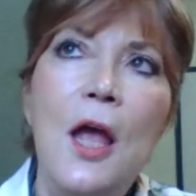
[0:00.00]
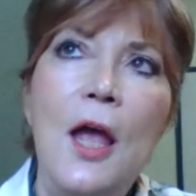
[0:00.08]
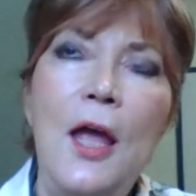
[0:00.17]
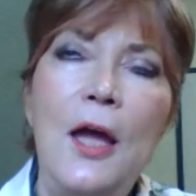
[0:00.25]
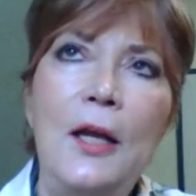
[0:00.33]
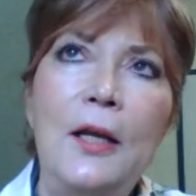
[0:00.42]

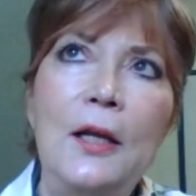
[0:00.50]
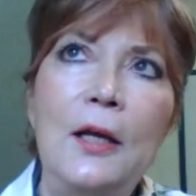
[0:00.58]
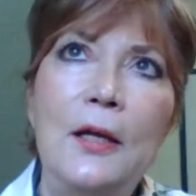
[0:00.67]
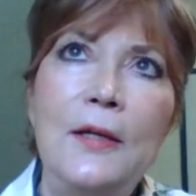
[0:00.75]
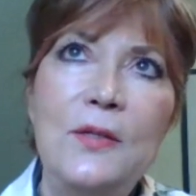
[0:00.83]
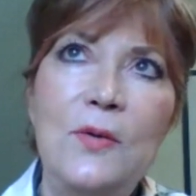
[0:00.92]

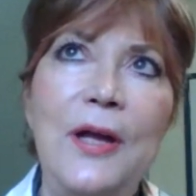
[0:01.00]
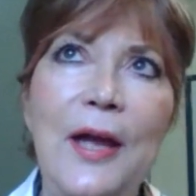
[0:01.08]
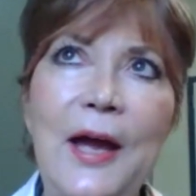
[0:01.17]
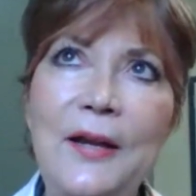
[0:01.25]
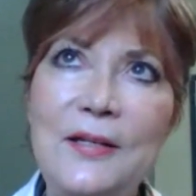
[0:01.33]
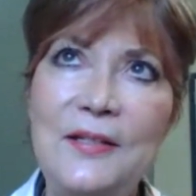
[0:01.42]
And so I
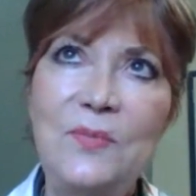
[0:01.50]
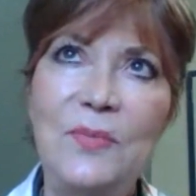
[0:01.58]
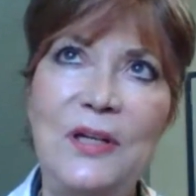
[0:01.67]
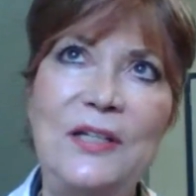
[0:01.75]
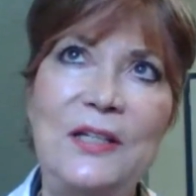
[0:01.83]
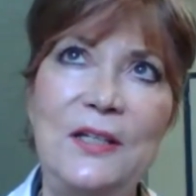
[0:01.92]
had this in
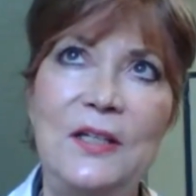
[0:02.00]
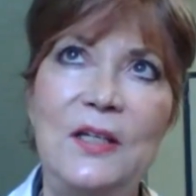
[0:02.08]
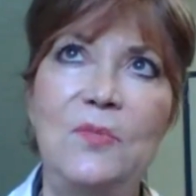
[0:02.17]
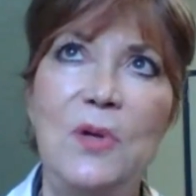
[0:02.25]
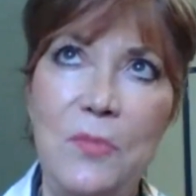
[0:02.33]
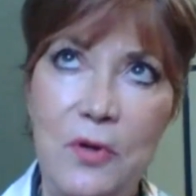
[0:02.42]
my DNA,
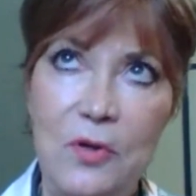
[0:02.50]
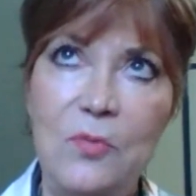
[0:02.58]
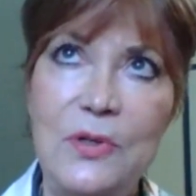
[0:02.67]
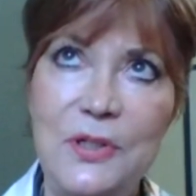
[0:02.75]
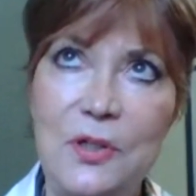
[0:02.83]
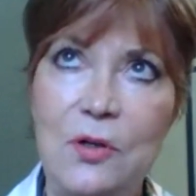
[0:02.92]
and my mother
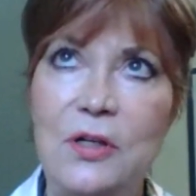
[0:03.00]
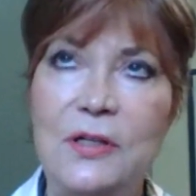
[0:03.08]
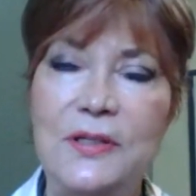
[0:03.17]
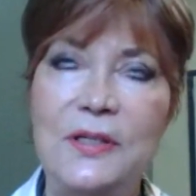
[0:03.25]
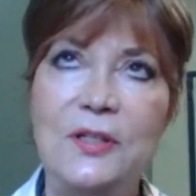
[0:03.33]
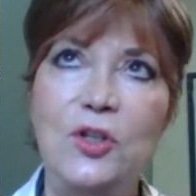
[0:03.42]
was an
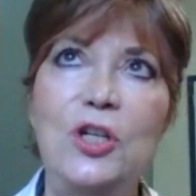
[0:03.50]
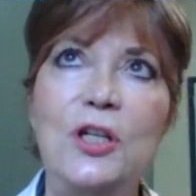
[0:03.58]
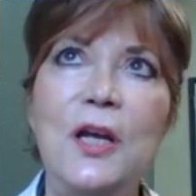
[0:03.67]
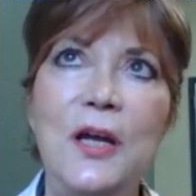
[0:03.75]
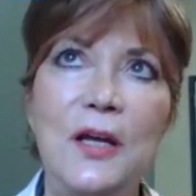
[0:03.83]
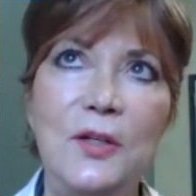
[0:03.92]
artist, and
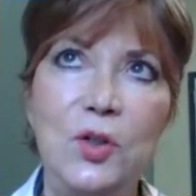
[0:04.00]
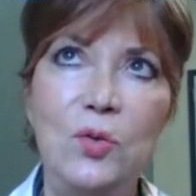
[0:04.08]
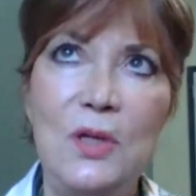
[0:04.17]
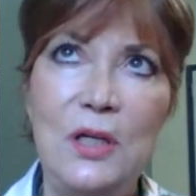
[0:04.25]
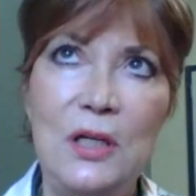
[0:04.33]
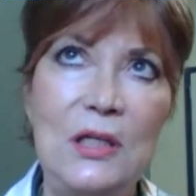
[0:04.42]
she had too
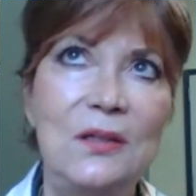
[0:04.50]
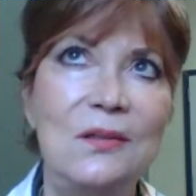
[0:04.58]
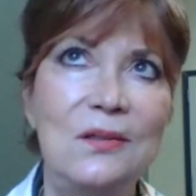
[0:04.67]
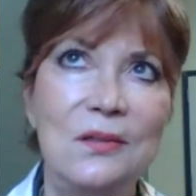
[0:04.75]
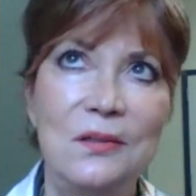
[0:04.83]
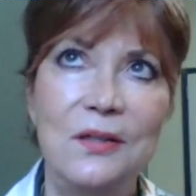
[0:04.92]

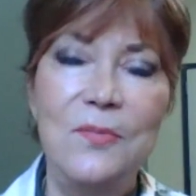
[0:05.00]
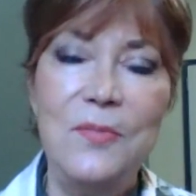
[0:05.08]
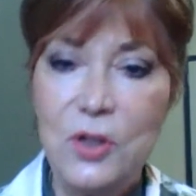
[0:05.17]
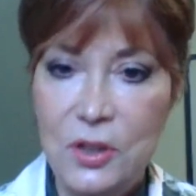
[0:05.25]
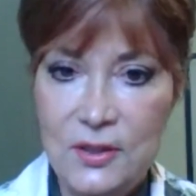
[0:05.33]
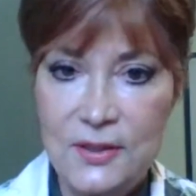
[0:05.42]
many
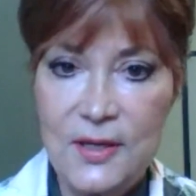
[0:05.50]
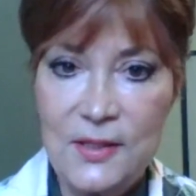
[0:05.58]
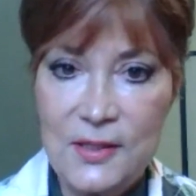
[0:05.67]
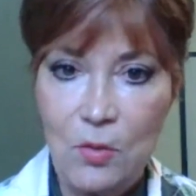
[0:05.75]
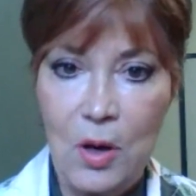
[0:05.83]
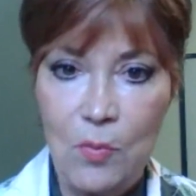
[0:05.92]
commissions.
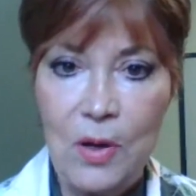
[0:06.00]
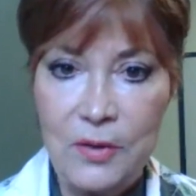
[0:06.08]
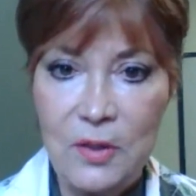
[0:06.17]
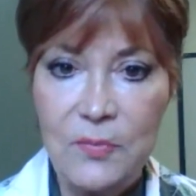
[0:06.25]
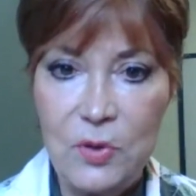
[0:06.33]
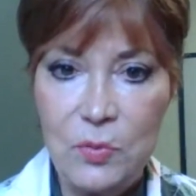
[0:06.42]
That's how I
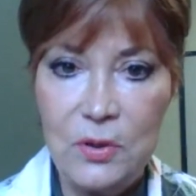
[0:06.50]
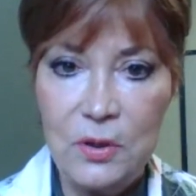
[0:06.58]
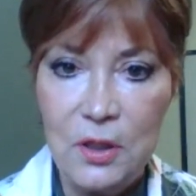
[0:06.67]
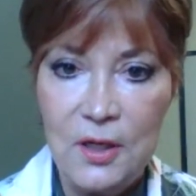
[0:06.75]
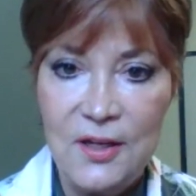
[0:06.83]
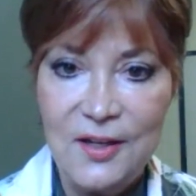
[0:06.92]
wound up
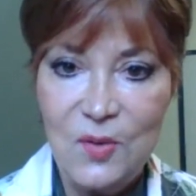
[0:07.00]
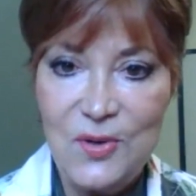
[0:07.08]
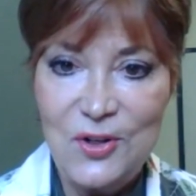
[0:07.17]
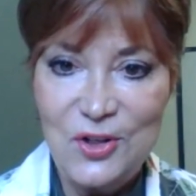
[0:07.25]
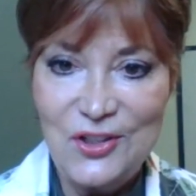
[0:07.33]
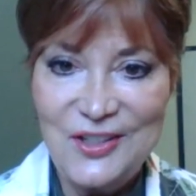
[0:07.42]
doing
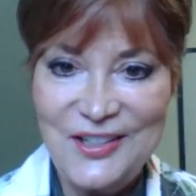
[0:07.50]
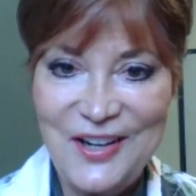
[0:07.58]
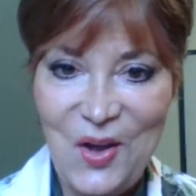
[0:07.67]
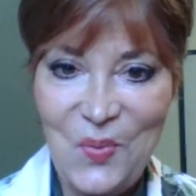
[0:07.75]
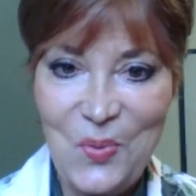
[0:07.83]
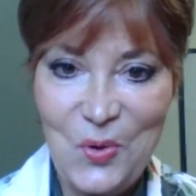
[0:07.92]
commissions
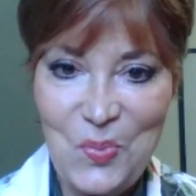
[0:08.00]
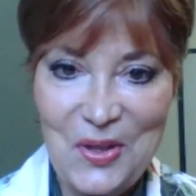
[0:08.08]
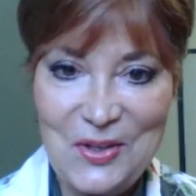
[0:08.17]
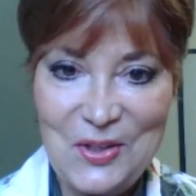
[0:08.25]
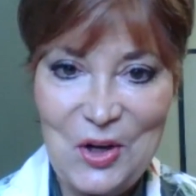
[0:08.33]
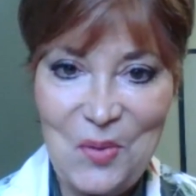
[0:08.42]
to help her.
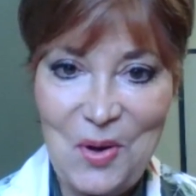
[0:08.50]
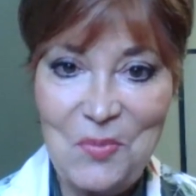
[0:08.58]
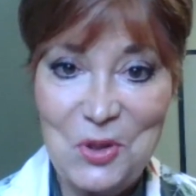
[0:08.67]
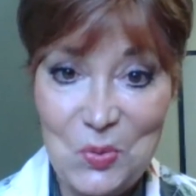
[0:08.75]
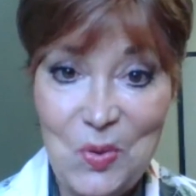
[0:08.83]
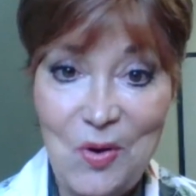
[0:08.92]
By the time I
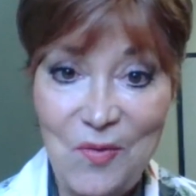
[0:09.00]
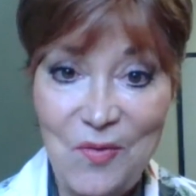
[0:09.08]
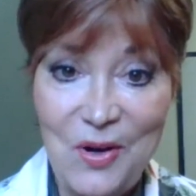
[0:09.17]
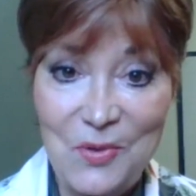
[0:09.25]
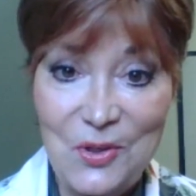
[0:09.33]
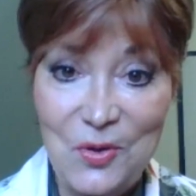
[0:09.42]
was 12,
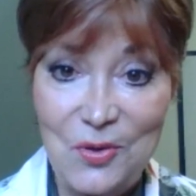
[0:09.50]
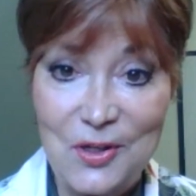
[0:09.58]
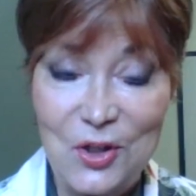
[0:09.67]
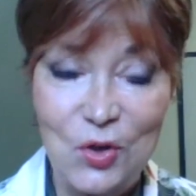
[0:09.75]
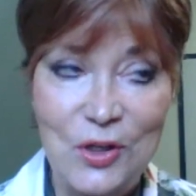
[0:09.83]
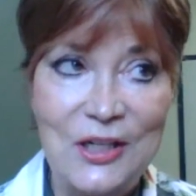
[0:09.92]
I was
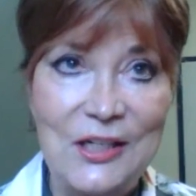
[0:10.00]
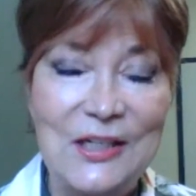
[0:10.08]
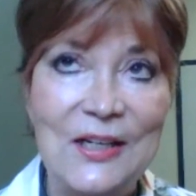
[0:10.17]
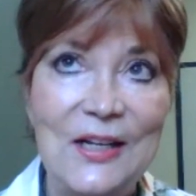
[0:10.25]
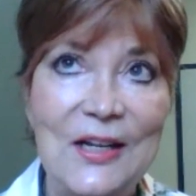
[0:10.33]
already trained.